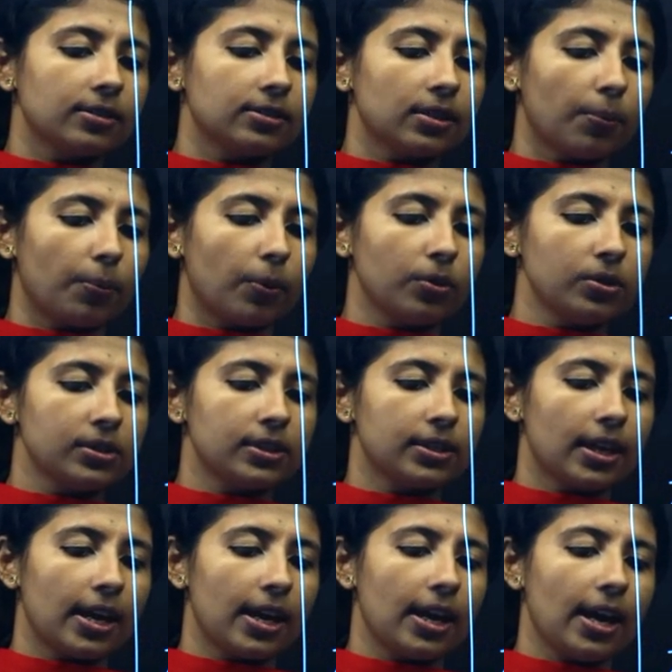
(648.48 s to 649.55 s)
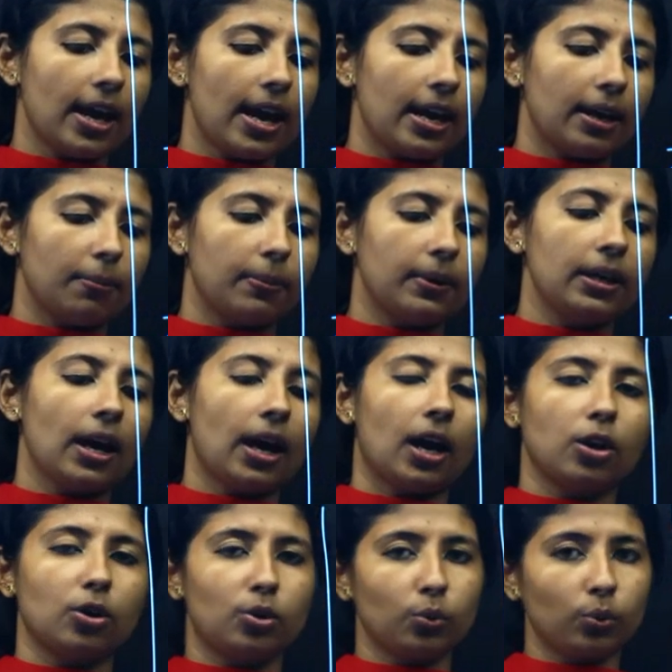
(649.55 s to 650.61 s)
suppose A and B
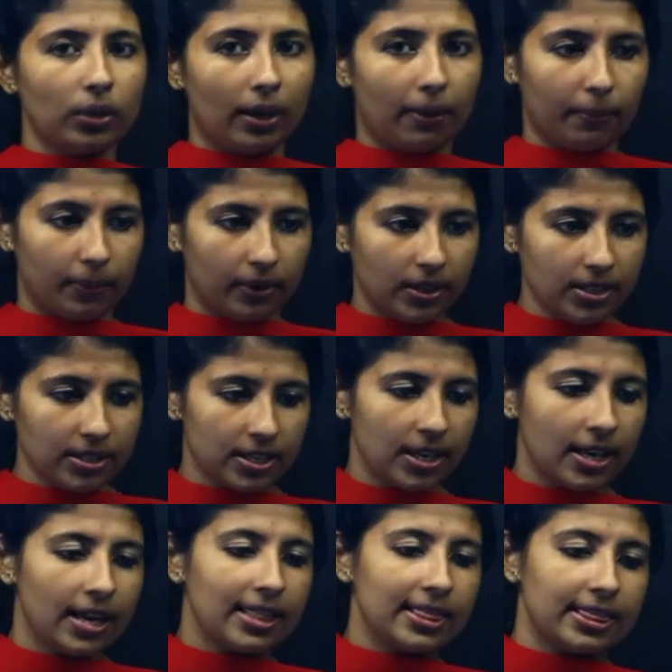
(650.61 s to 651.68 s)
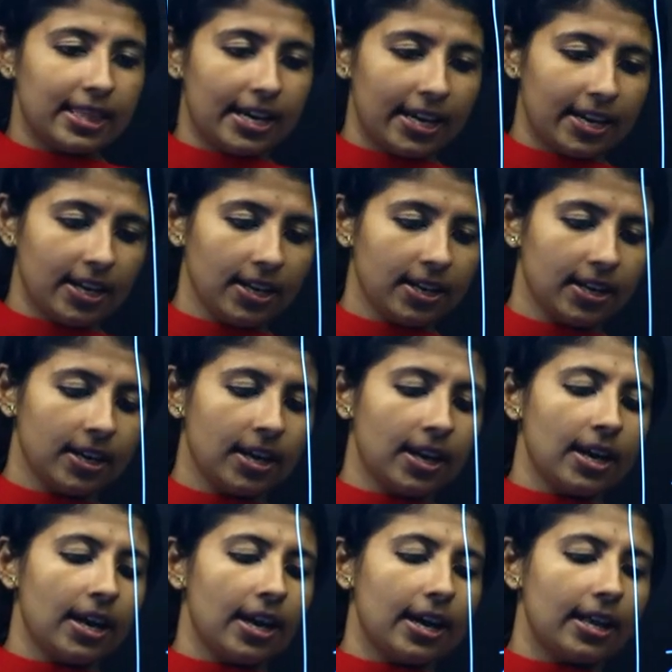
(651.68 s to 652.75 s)
are two numbers, then
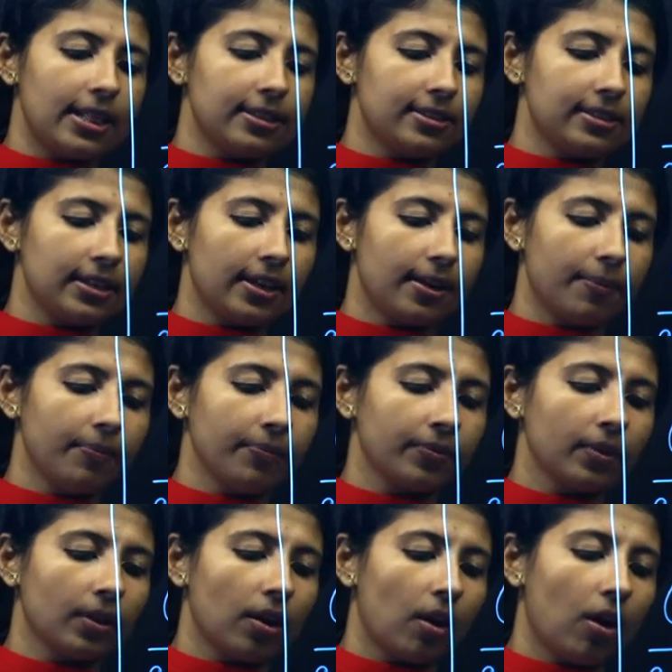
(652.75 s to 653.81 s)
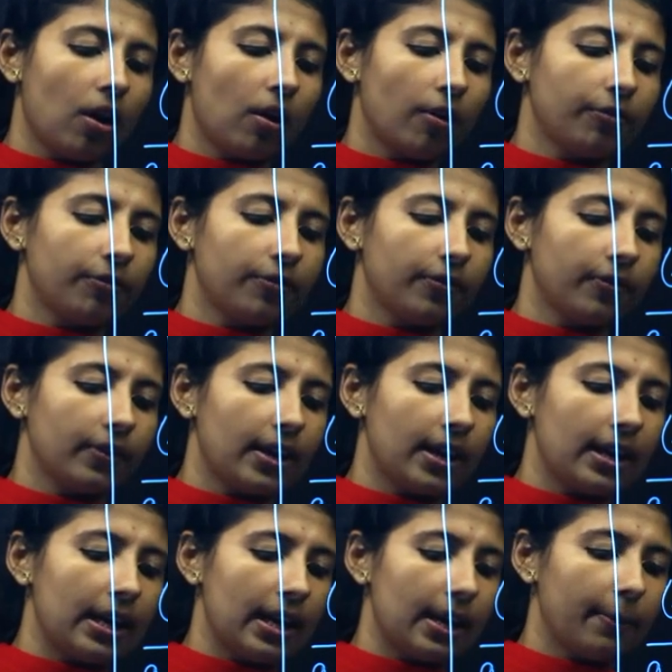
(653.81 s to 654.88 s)
LCM of
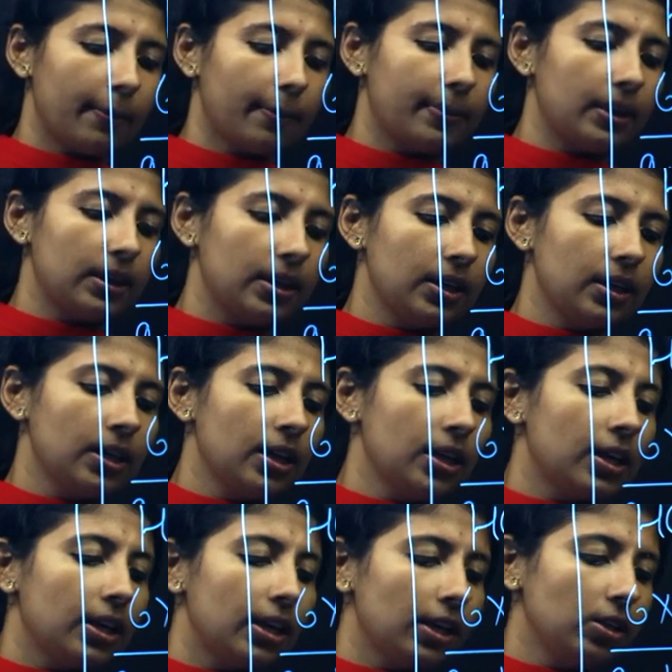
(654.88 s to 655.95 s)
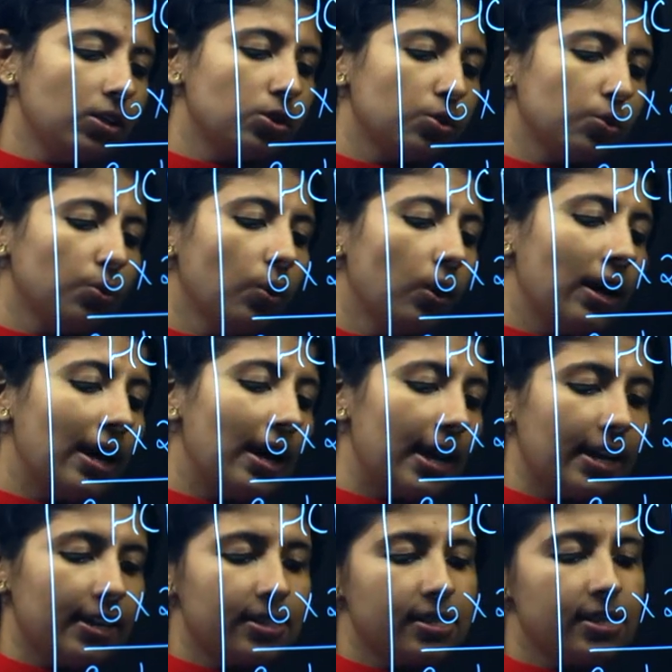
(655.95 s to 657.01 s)
AB into
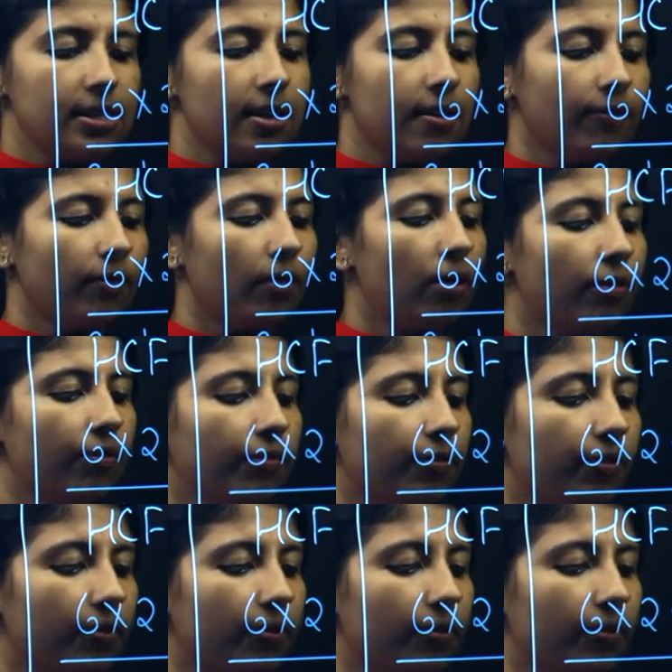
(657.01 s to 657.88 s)
HCF of